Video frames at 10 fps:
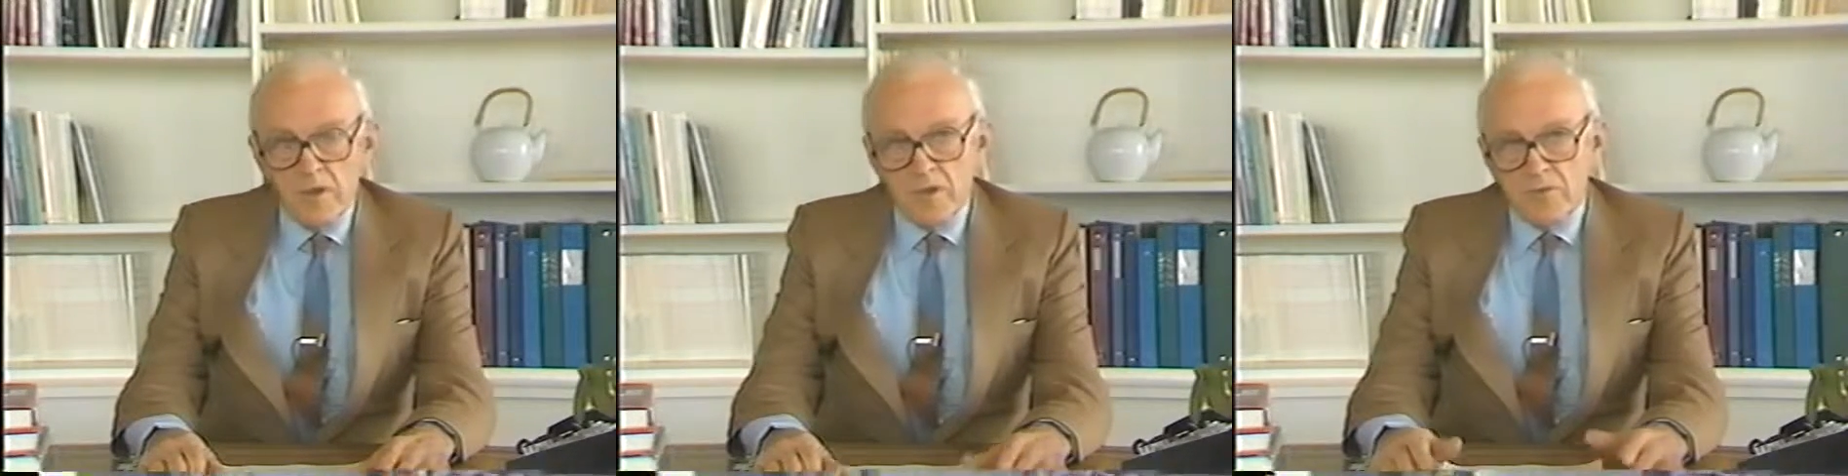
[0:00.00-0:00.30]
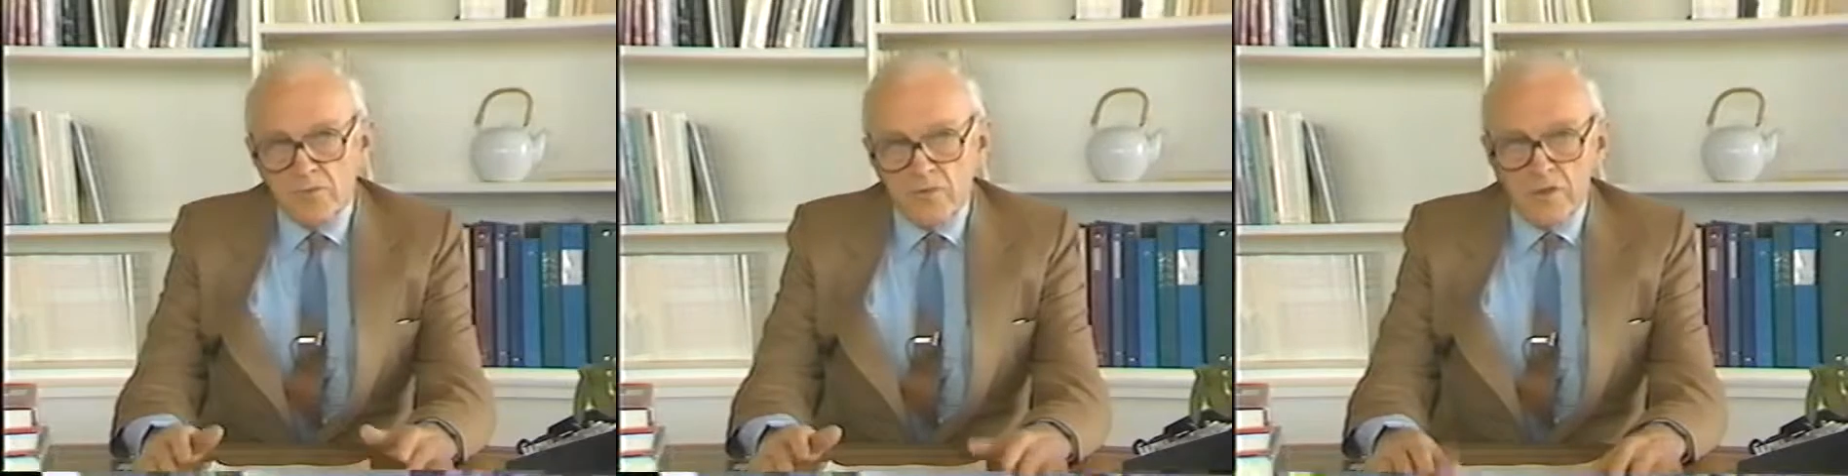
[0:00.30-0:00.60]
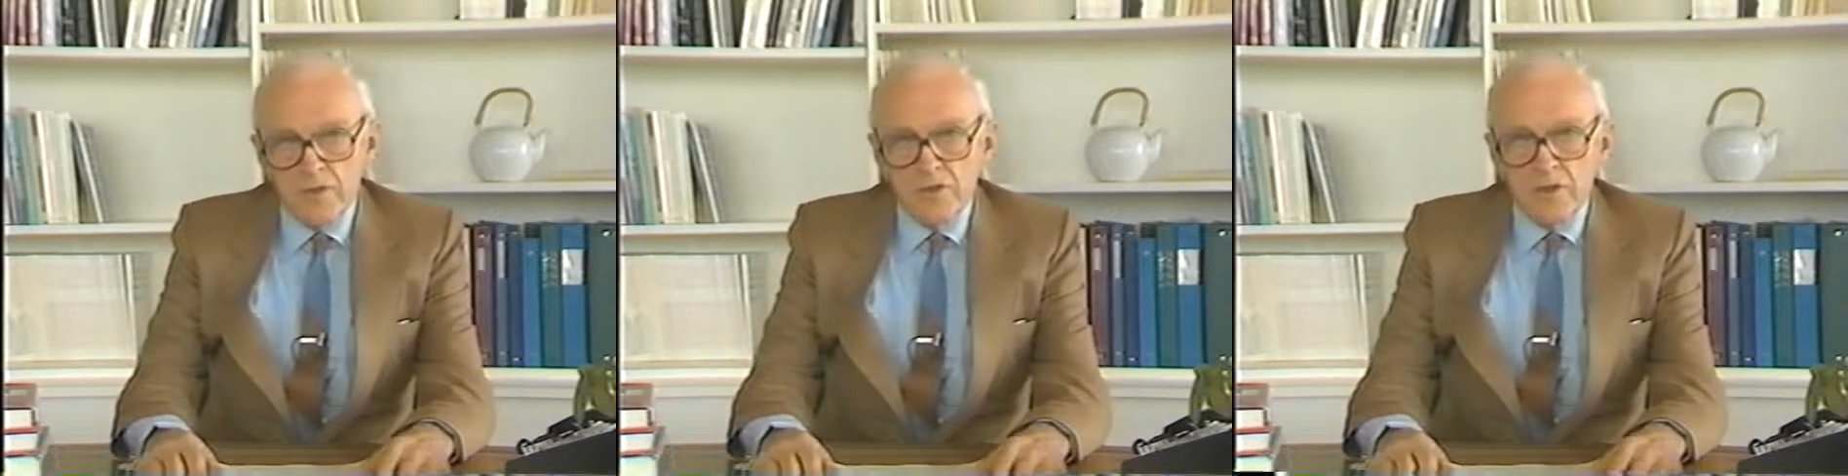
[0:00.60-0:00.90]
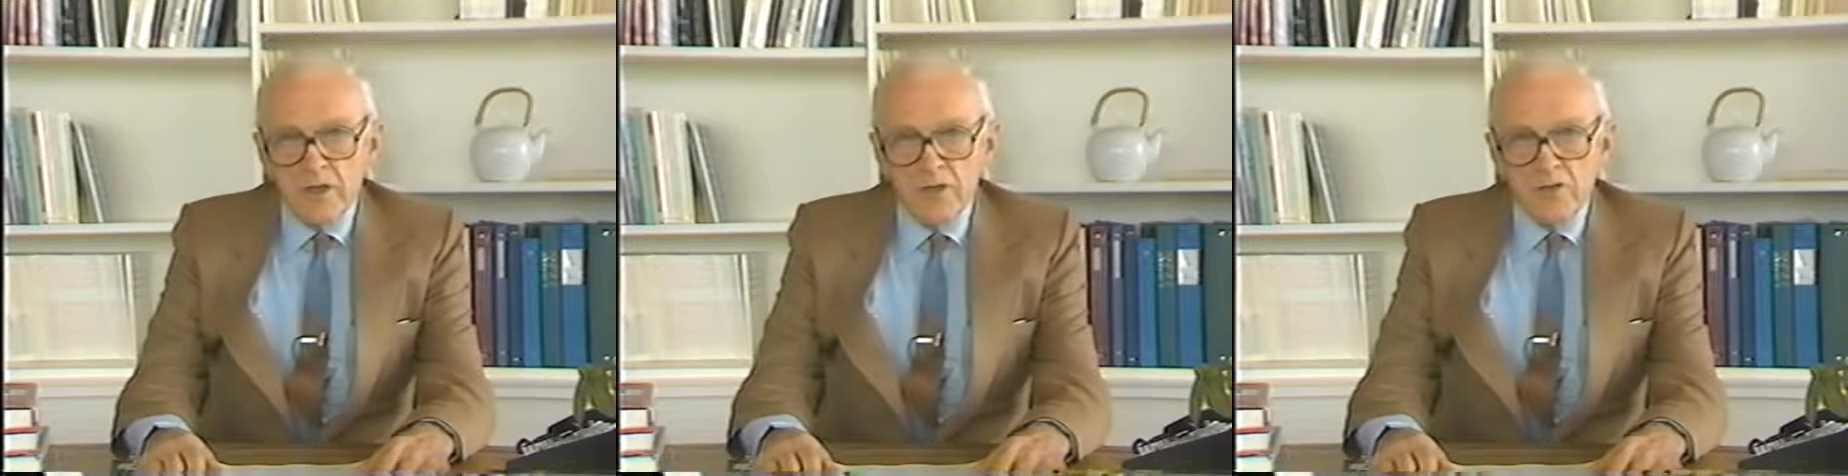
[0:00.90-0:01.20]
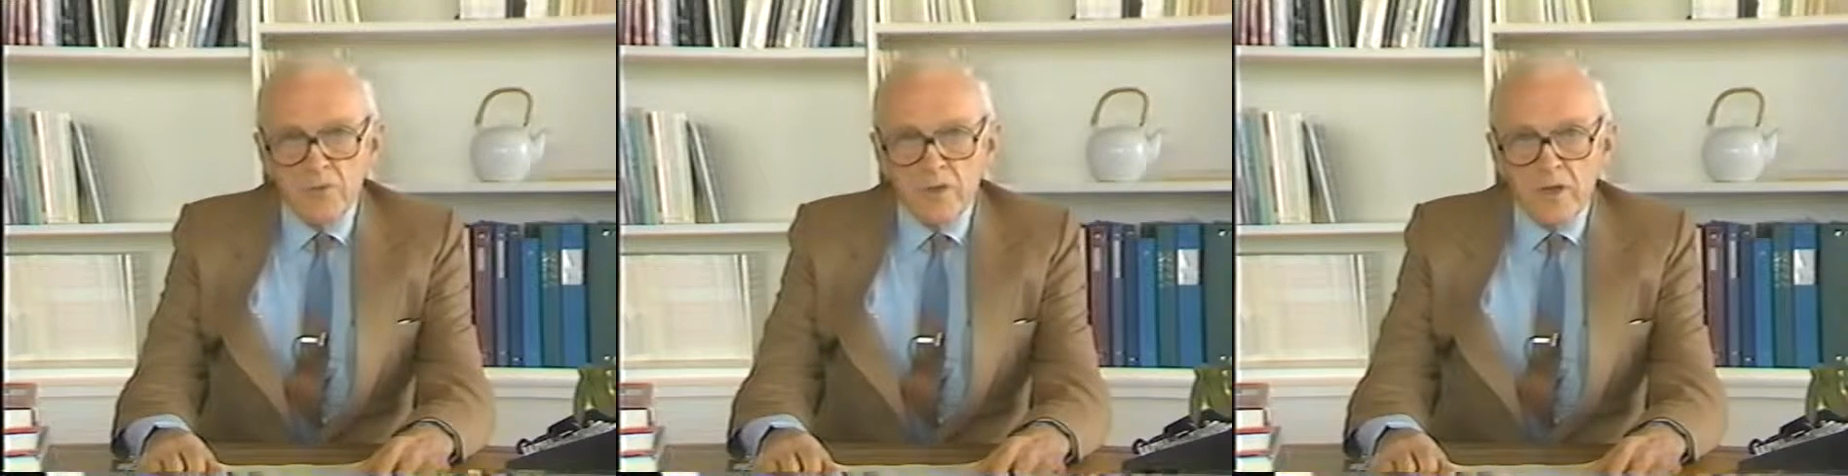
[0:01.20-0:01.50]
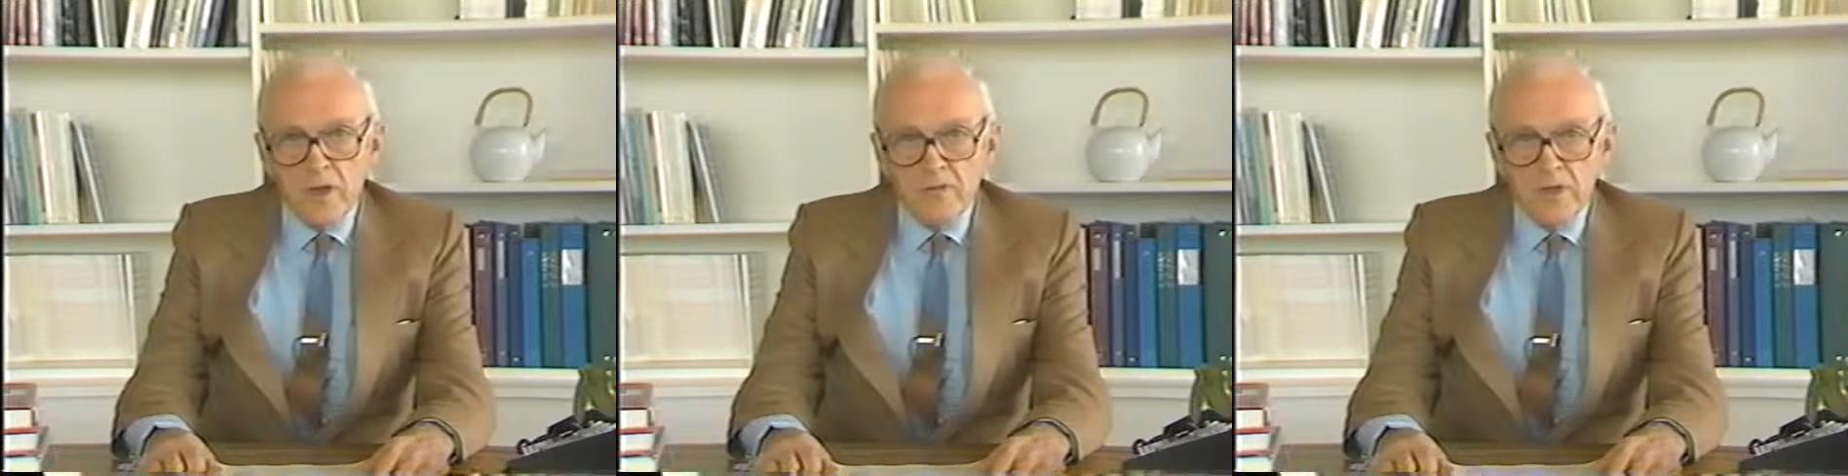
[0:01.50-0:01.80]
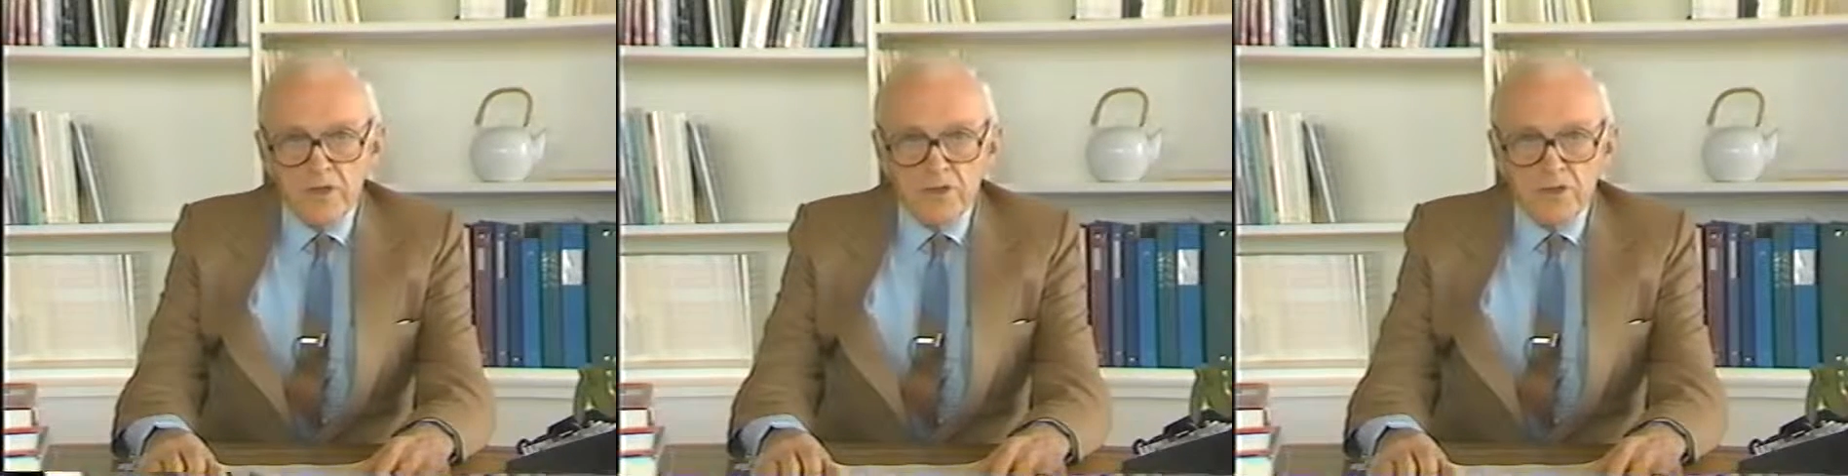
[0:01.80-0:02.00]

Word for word: If educators were to have any